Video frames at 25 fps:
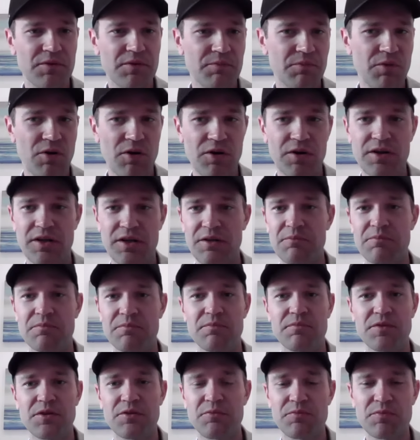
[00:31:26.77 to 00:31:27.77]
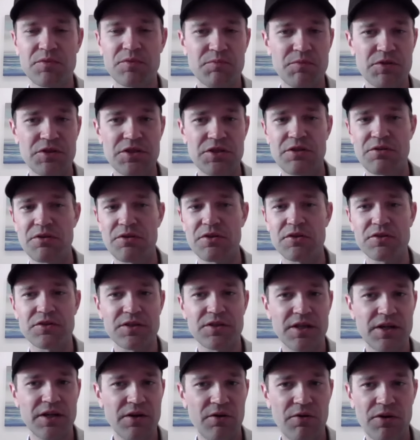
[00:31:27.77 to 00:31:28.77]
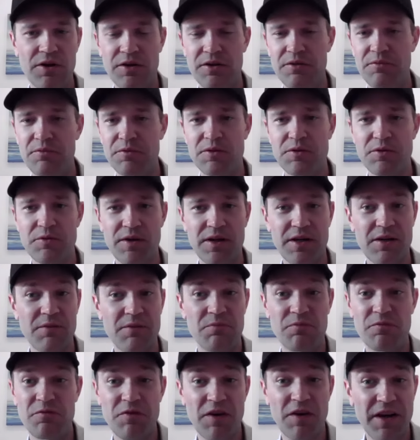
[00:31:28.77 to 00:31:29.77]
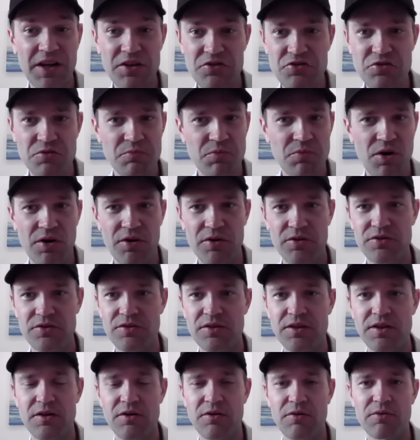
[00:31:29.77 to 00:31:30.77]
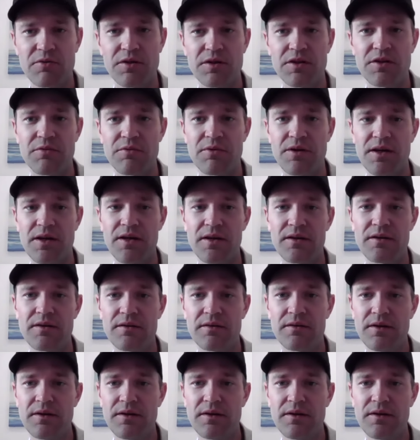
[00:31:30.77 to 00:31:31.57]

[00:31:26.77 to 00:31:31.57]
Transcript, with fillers: Marketing you know materials that I'd already created, financial models I had already created.